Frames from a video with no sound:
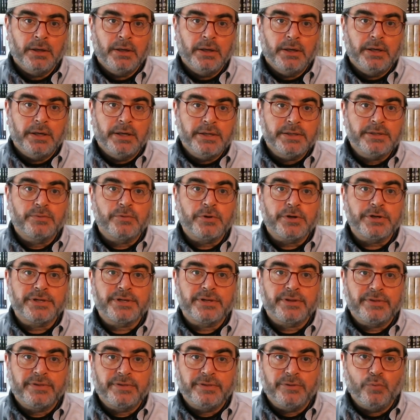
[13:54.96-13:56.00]
It is
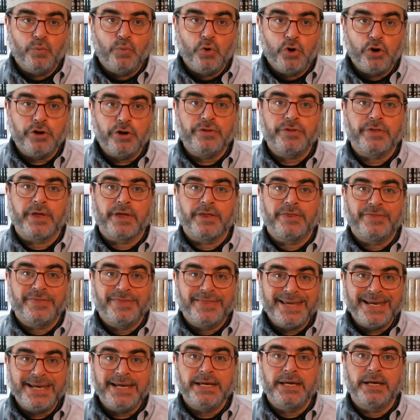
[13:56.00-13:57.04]
worth
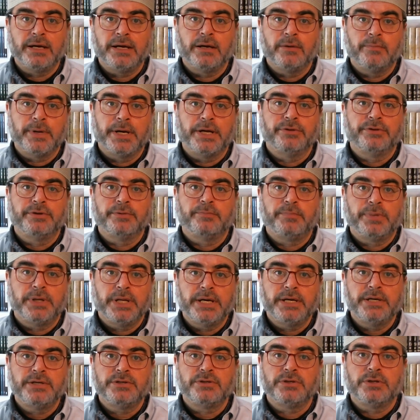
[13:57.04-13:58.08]
thinking about the
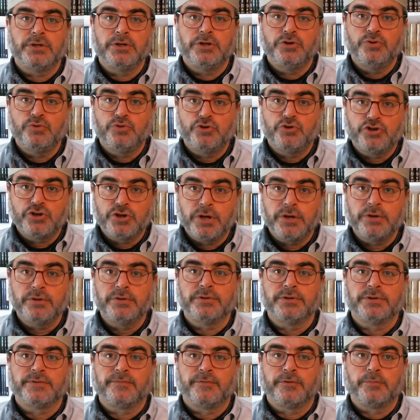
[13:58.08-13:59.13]
place you chose
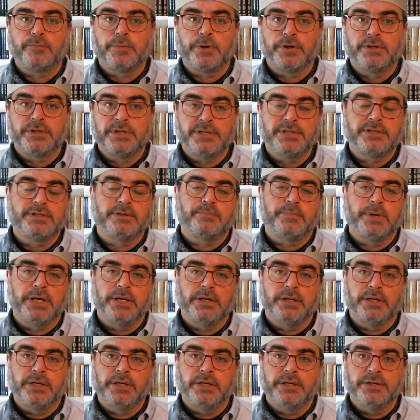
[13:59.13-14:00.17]
for
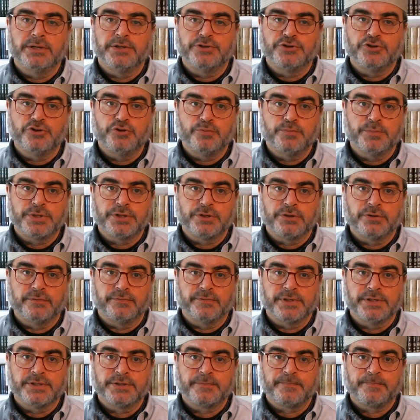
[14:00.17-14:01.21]
participating in a Zoom
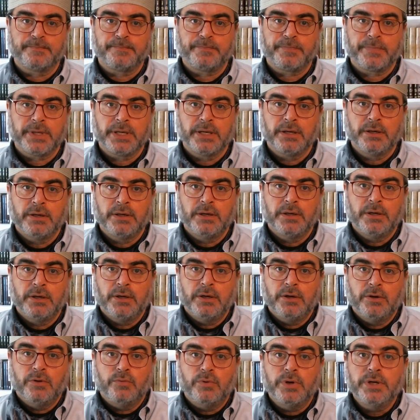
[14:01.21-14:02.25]
service.
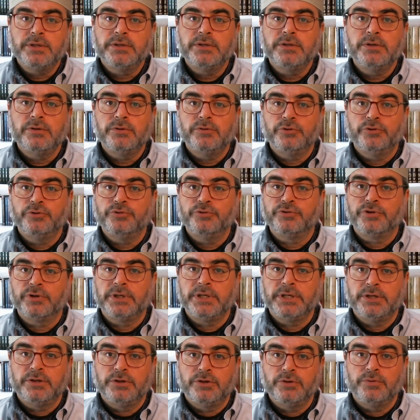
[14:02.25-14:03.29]
What do you usually
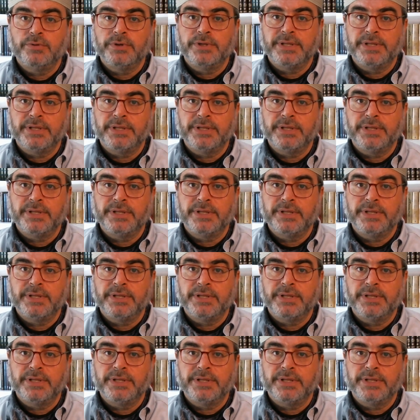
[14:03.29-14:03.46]
do in